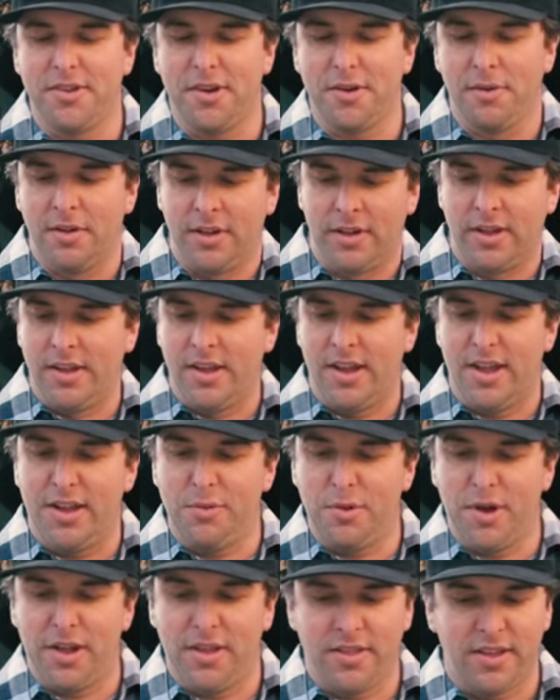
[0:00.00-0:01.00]
So
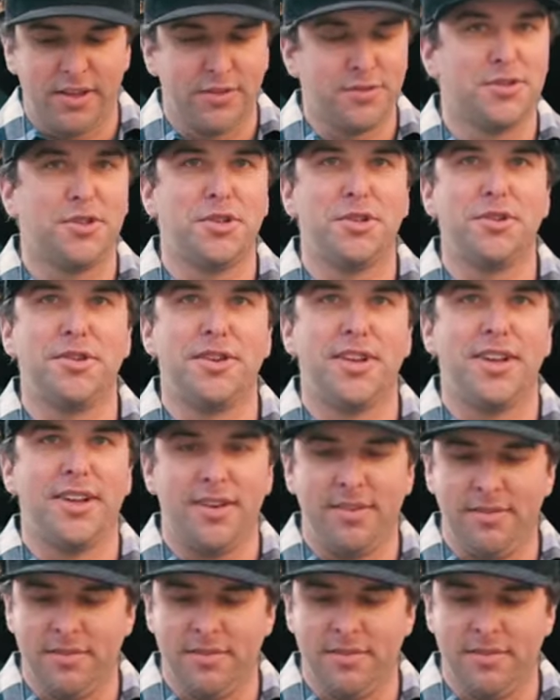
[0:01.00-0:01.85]
anyway, thanks for tuning in.